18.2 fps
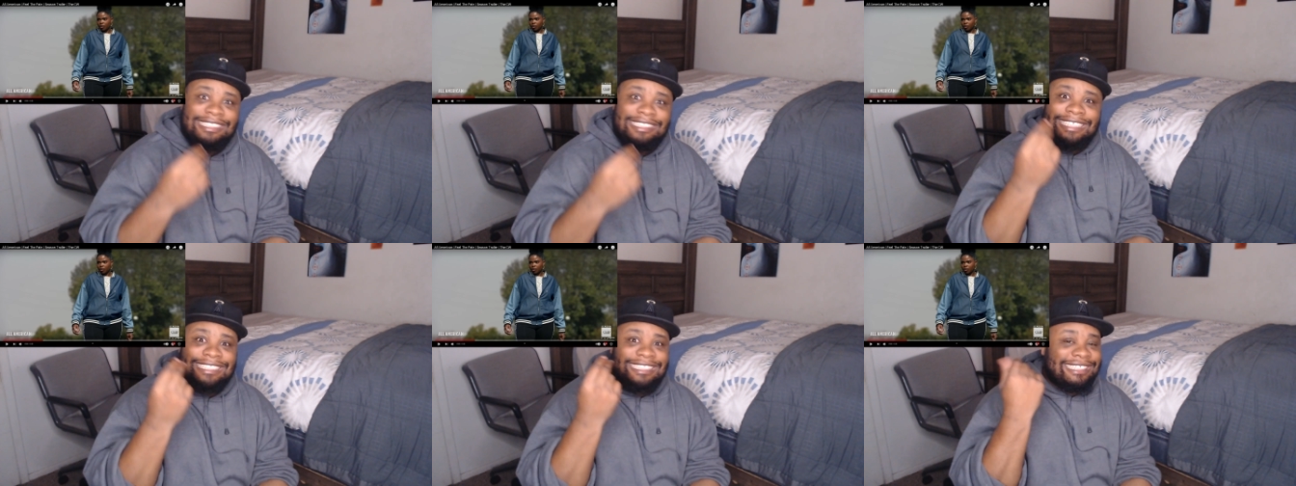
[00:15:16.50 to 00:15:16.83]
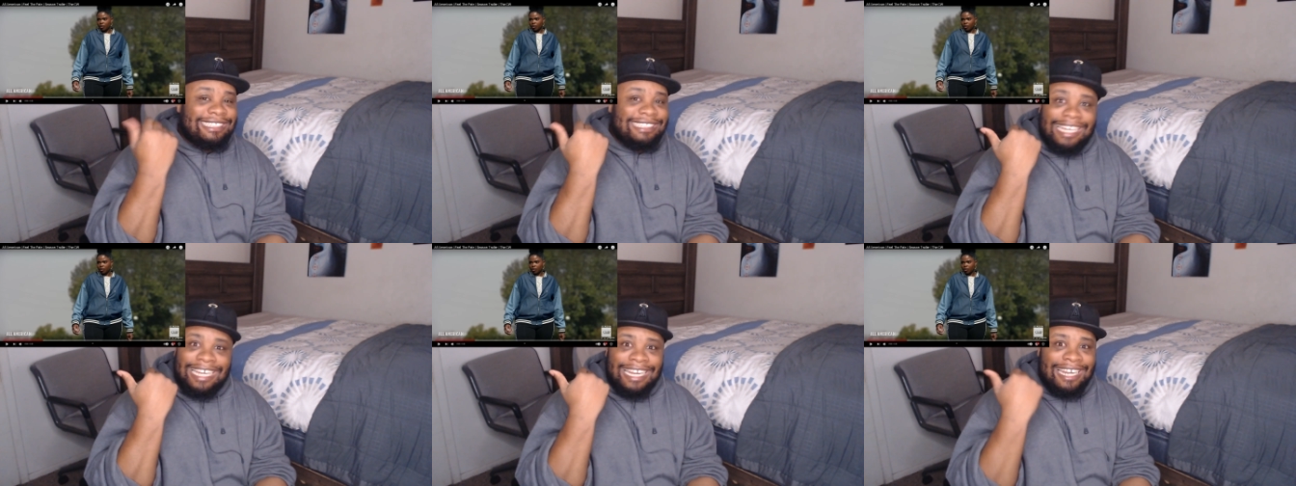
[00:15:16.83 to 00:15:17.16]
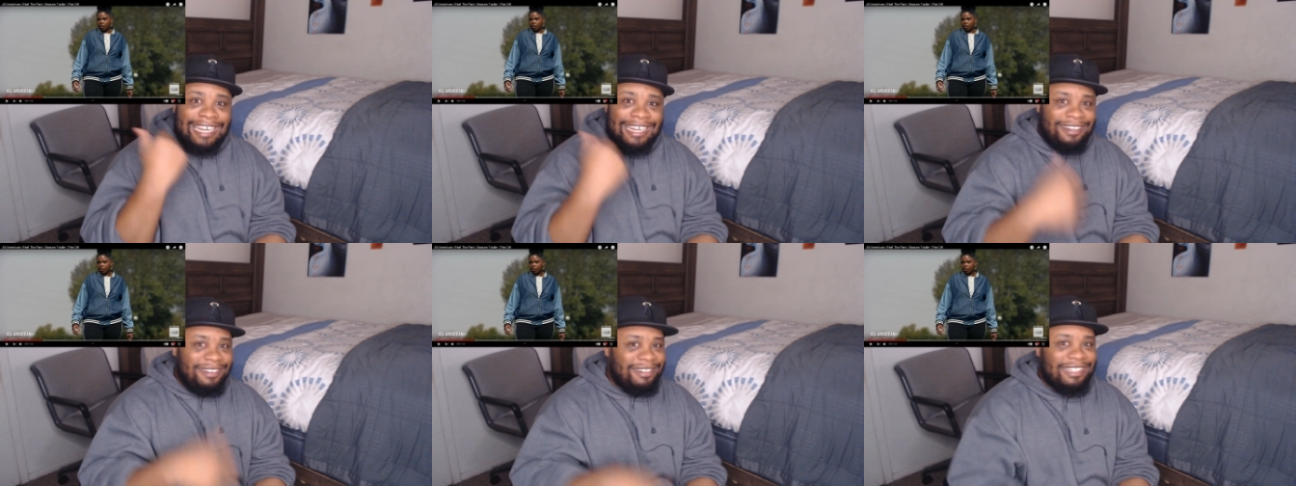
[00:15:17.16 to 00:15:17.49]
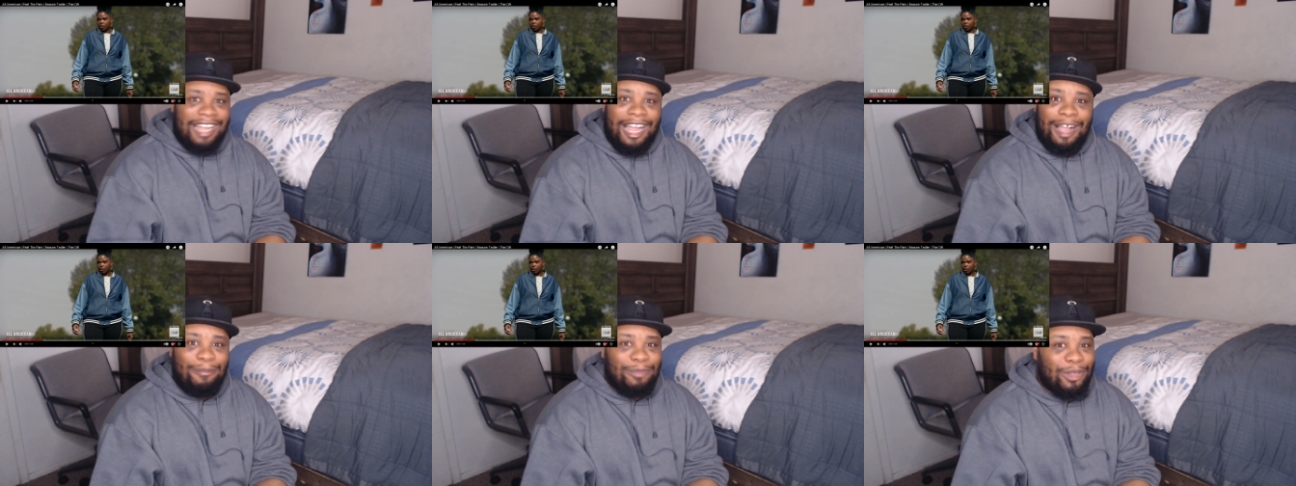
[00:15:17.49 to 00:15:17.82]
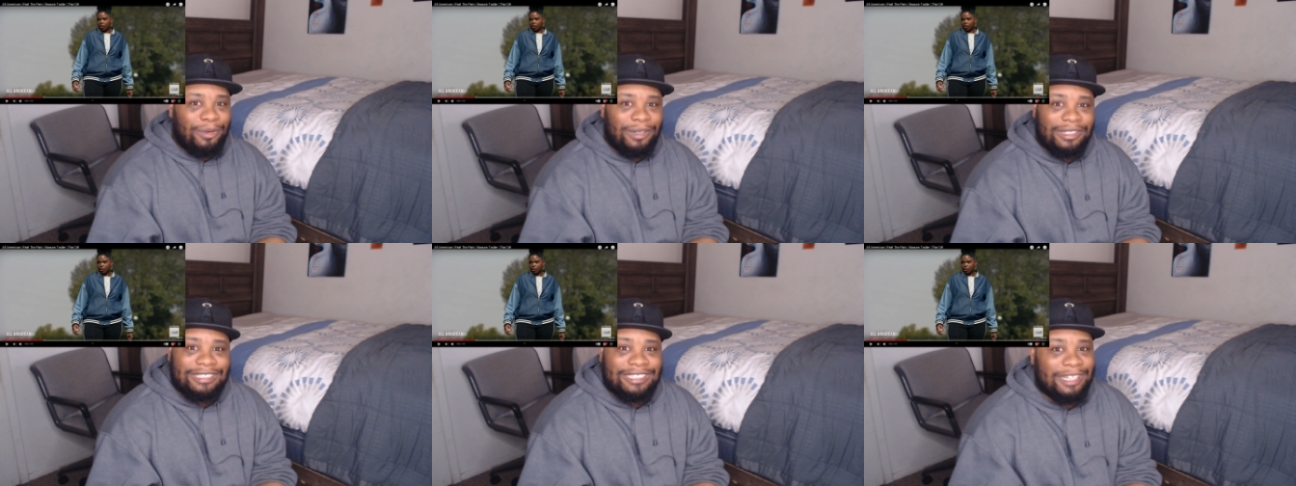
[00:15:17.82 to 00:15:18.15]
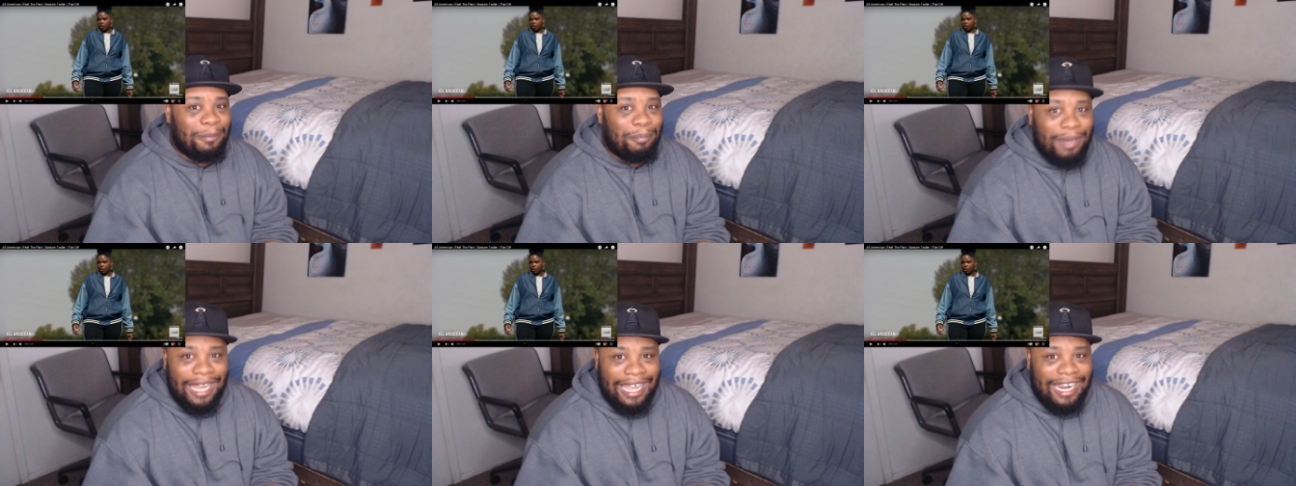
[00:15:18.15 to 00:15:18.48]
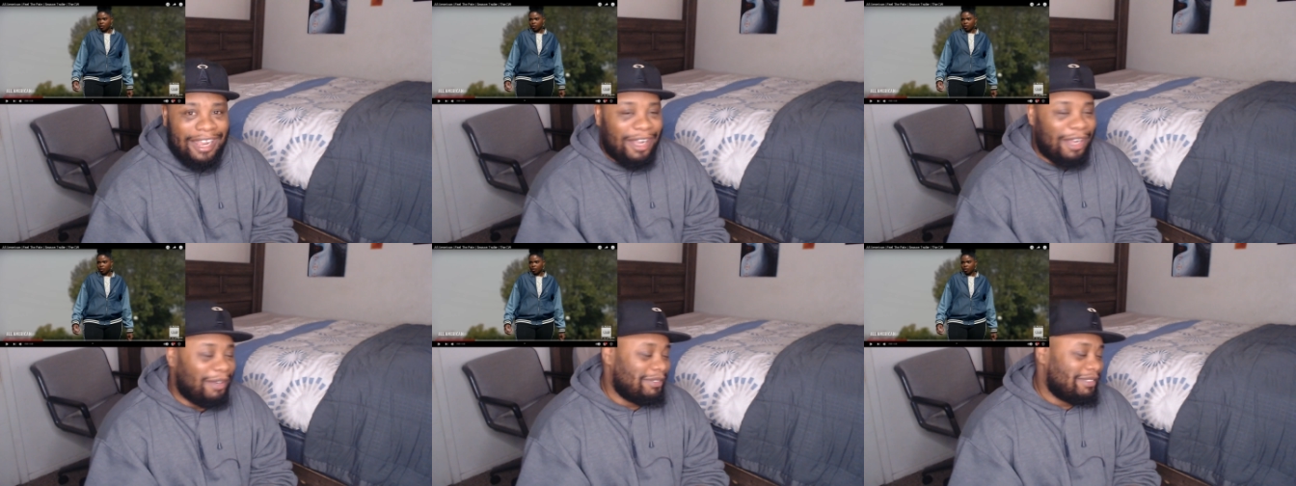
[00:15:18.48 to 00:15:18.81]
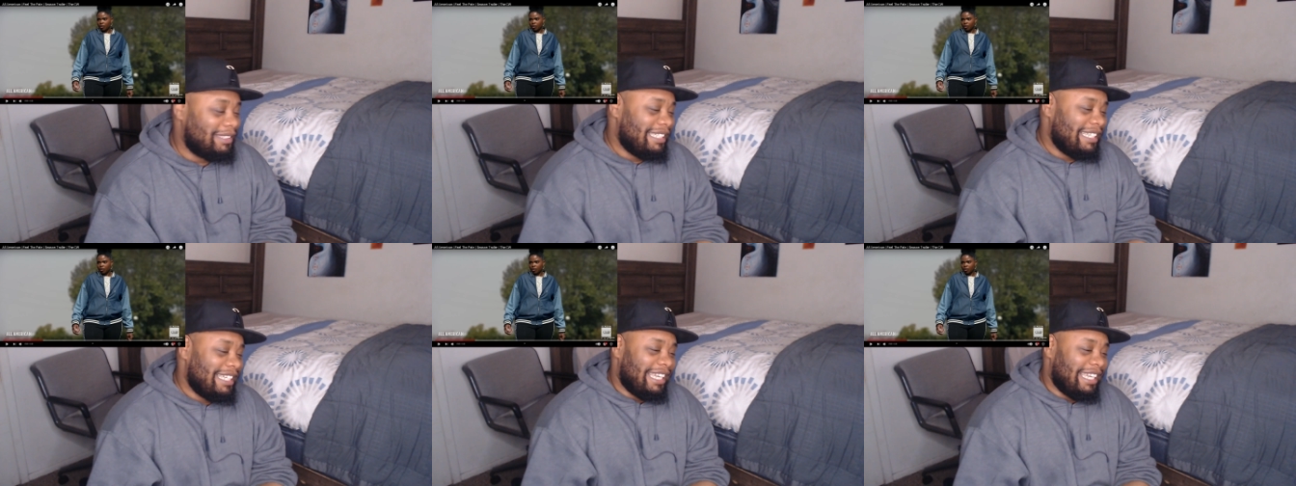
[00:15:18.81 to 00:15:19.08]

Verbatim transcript: ching ching ching, I'm going to the playoffs."